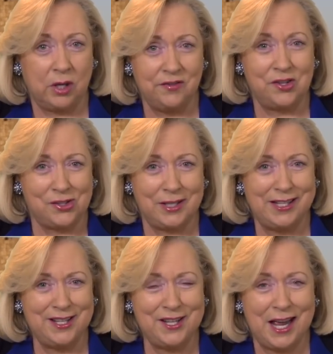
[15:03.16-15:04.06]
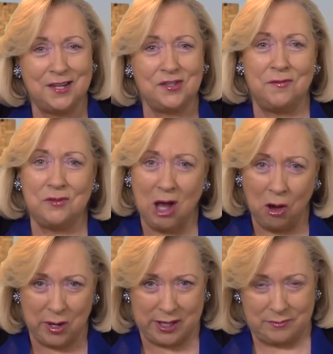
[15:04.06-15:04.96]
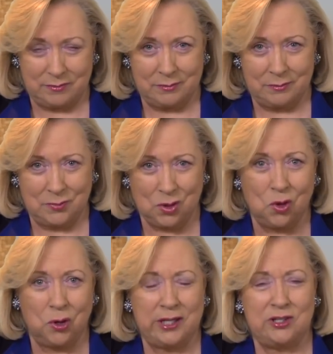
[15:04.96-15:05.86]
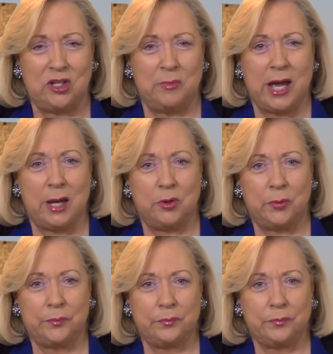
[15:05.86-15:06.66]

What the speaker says: previously in the days of Noah, according to the Bible.